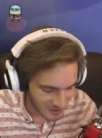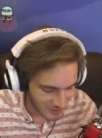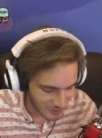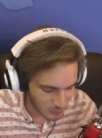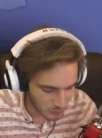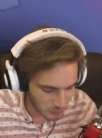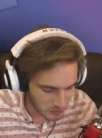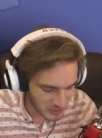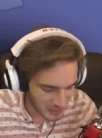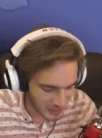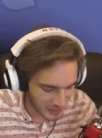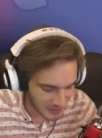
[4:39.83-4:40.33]

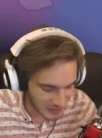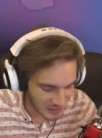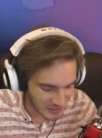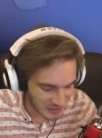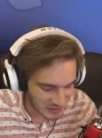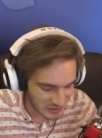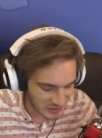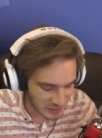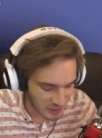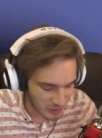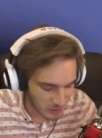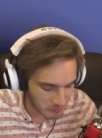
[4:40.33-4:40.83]
Look at
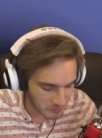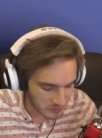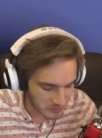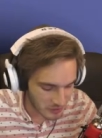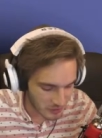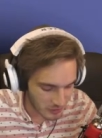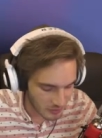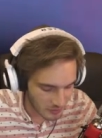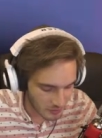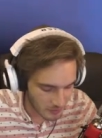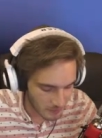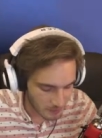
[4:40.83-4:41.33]
these lumps.
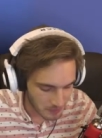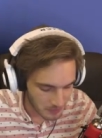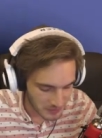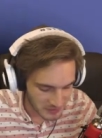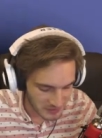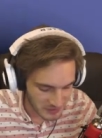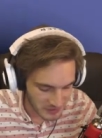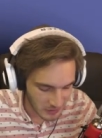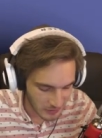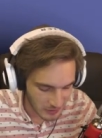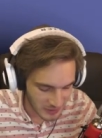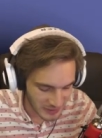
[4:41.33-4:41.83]
Uh,
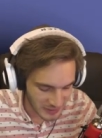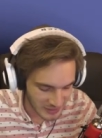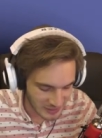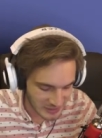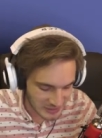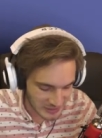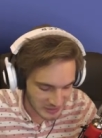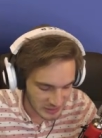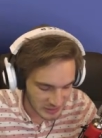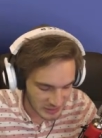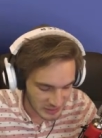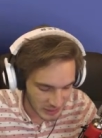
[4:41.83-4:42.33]
this is how I dance
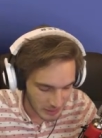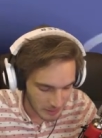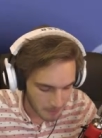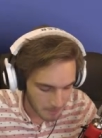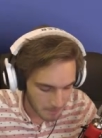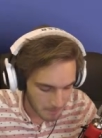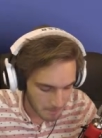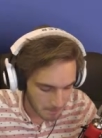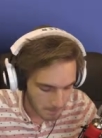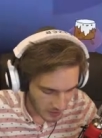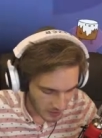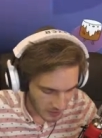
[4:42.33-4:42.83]
at the club.
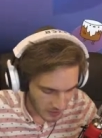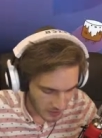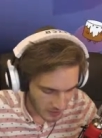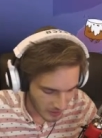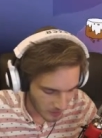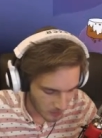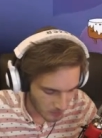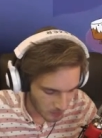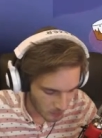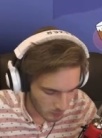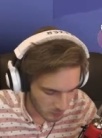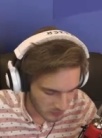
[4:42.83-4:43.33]
I
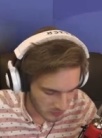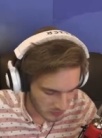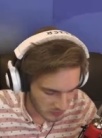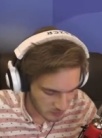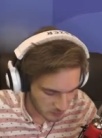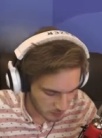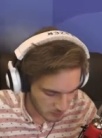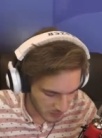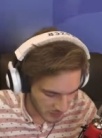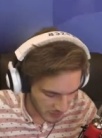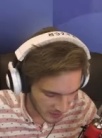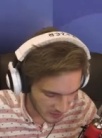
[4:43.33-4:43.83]
got points
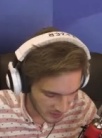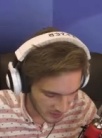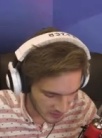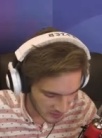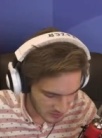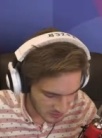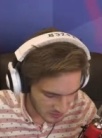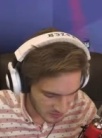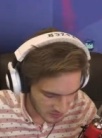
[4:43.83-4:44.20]
by.